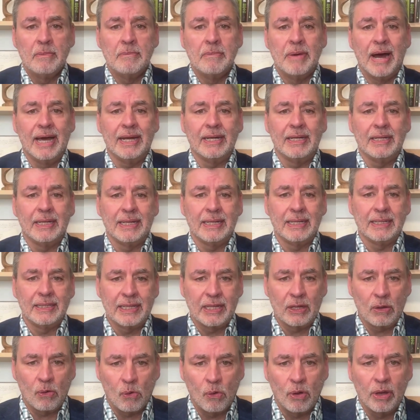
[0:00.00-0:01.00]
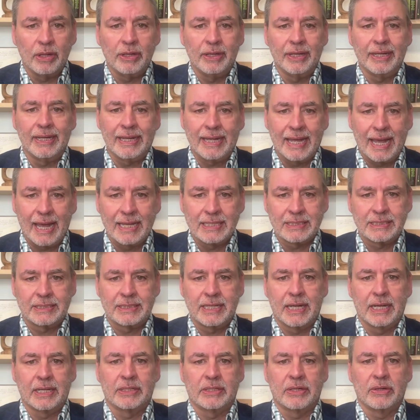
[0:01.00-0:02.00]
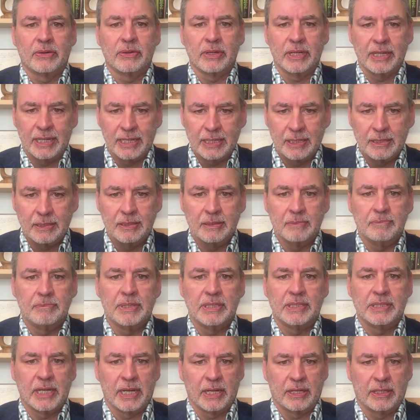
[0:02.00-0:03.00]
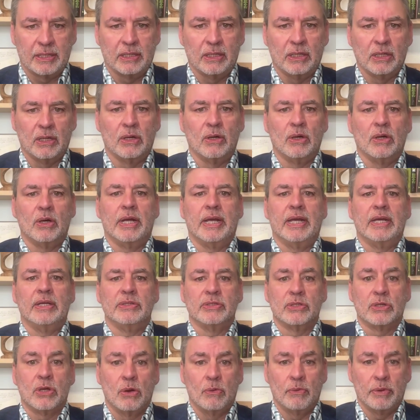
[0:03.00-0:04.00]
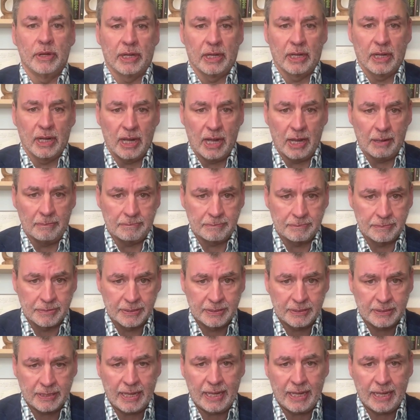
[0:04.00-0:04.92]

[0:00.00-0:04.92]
but the oil and gas sector in particular is going up.